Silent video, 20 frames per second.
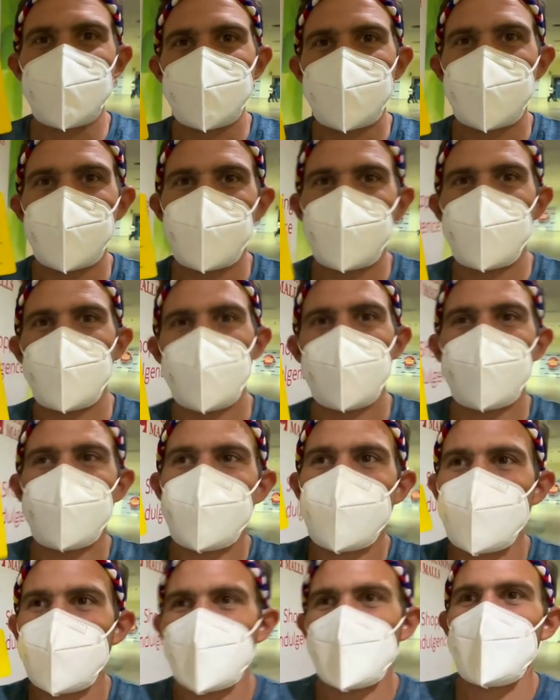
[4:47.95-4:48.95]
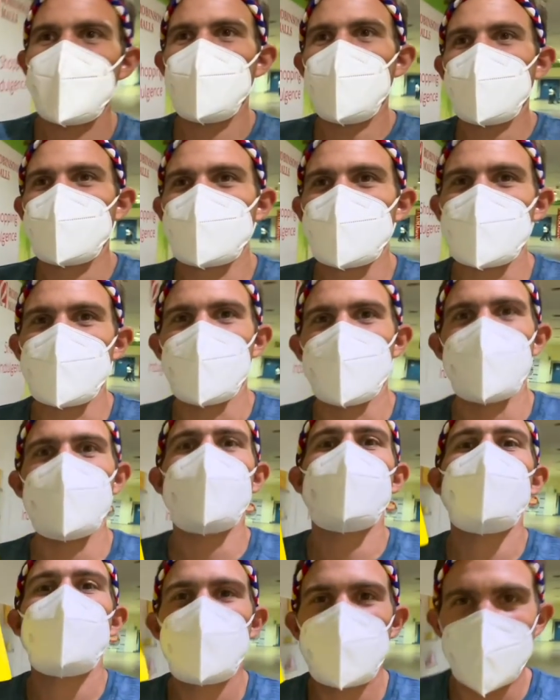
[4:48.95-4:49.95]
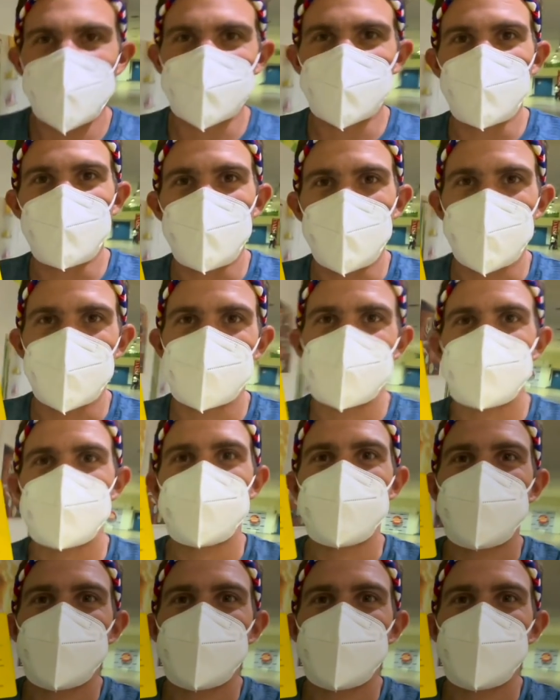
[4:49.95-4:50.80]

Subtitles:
it in a bit. Back to car, back to base.